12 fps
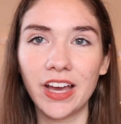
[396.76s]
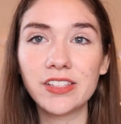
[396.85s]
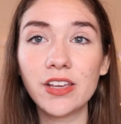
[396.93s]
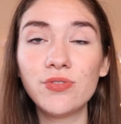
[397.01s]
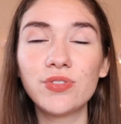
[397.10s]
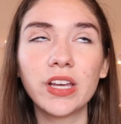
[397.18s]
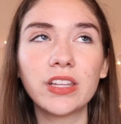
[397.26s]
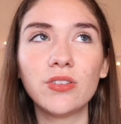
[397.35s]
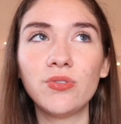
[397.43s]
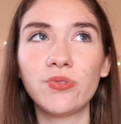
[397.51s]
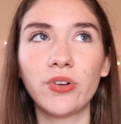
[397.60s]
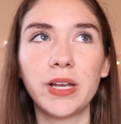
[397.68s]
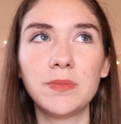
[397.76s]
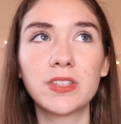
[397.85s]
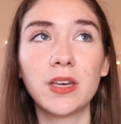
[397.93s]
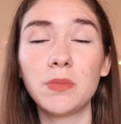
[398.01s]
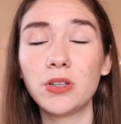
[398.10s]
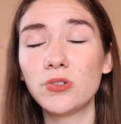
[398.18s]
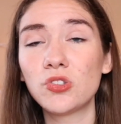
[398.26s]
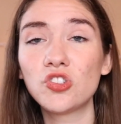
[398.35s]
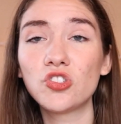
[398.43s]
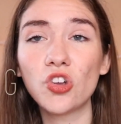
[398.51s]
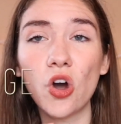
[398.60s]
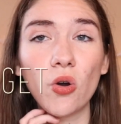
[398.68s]
is I feel like the frames come loose
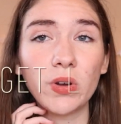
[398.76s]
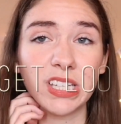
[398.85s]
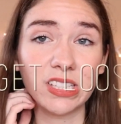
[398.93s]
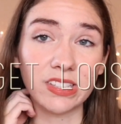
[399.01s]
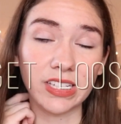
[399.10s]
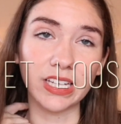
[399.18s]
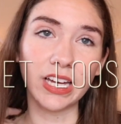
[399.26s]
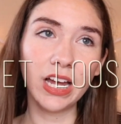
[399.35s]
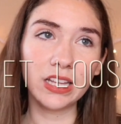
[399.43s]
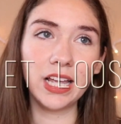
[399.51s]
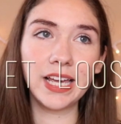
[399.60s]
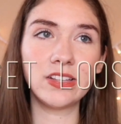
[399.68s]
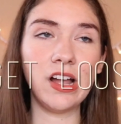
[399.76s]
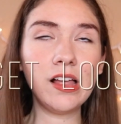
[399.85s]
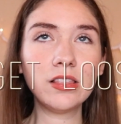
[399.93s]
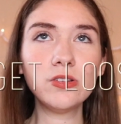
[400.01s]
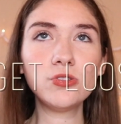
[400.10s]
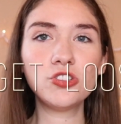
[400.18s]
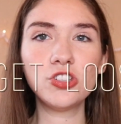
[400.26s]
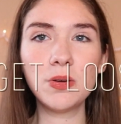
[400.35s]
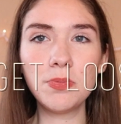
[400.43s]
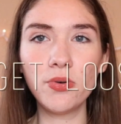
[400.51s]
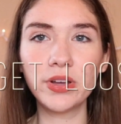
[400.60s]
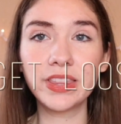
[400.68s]
so easy. Like not loose to the
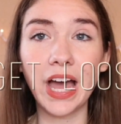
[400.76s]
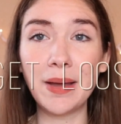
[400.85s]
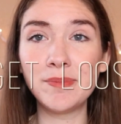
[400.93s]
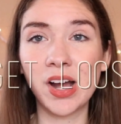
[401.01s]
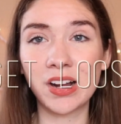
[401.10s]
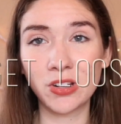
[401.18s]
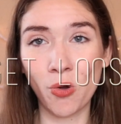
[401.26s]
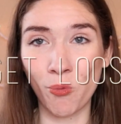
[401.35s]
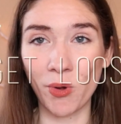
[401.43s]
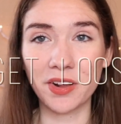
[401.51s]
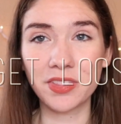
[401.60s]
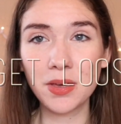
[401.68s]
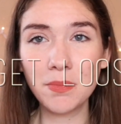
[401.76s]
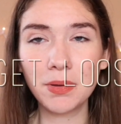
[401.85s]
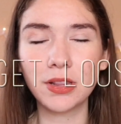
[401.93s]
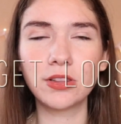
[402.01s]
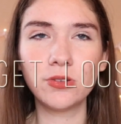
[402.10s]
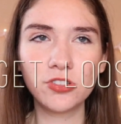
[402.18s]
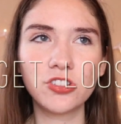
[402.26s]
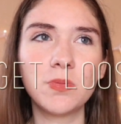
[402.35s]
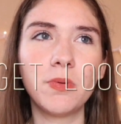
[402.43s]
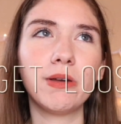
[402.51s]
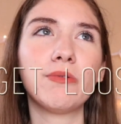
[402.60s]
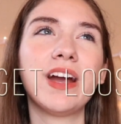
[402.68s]
point that I'm not gonna wear them, but loose to the
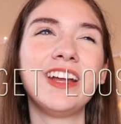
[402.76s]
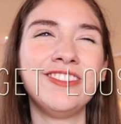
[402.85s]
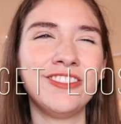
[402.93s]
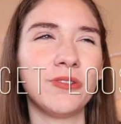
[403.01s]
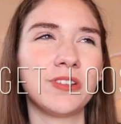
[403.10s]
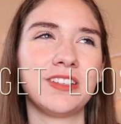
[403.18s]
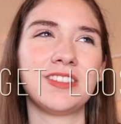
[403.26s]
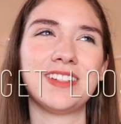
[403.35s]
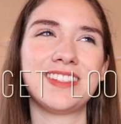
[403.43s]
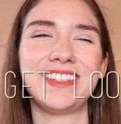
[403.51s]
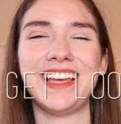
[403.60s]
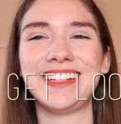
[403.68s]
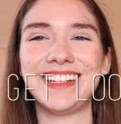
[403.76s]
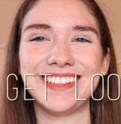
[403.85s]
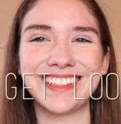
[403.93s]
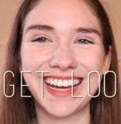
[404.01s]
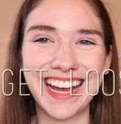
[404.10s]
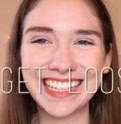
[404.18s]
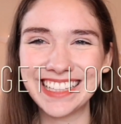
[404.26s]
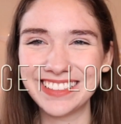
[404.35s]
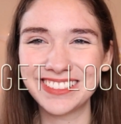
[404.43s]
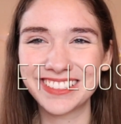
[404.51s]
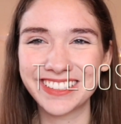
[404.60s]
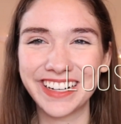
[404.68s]
point where I notice it's getting kind of
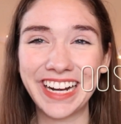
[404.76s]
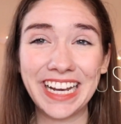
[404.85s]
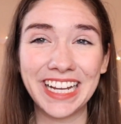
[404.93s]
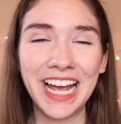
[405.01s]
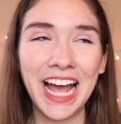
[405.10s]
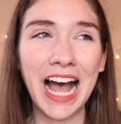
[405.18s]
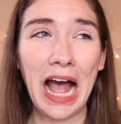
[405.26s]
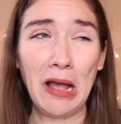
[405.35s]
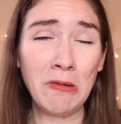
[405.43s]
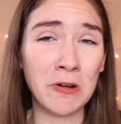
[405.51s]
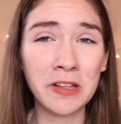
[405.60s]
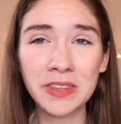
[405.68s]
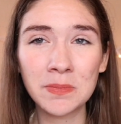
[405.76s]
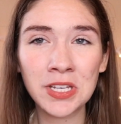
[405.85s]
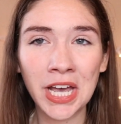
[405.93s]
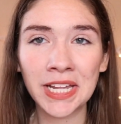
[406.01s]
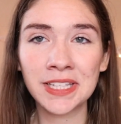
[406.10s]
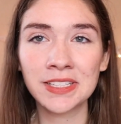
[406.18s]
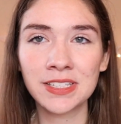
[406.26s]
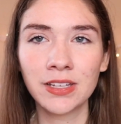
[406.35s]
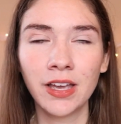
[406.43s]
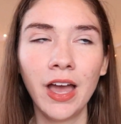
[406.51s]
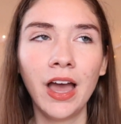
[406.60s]
looser and I want them tightened.